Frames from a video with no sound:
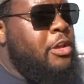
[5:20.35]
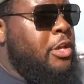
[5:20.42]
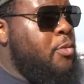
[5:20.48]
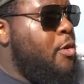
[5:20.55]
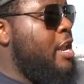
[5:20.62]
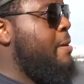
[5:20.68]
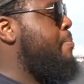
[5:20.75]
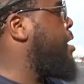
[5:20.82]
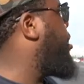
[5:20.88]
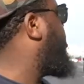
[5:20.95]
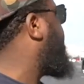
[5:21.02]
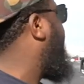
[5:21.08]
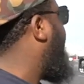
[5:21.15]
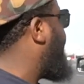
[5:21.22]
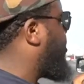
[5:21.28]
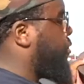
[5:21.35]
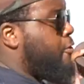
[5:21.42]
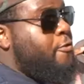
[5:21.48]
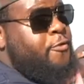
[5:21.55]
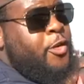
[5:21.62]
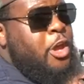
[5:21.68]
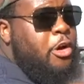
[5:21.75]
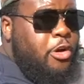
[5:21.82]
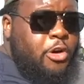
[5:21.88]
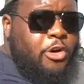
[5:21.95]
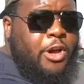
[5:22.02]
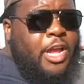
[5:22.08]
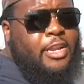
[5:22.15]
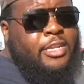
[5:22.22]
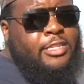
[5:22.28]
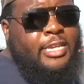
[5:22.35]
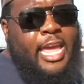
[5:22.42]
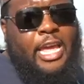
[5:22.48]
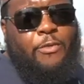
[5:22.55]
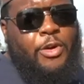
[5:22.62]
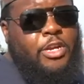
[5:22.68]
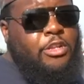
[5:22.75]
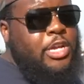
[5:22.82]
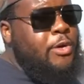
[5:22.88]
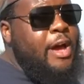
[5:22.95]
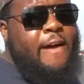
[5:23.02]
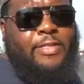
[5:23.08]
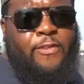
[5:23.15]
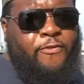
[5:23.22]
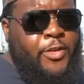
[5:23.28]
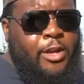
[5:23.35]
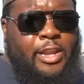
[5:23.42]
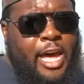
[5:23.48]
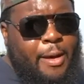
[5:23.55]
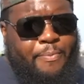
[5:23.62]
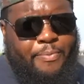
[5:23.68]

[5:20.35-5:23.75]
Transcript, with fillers: you wanna be able to have the fuel in the tank where you don't have to fuel up.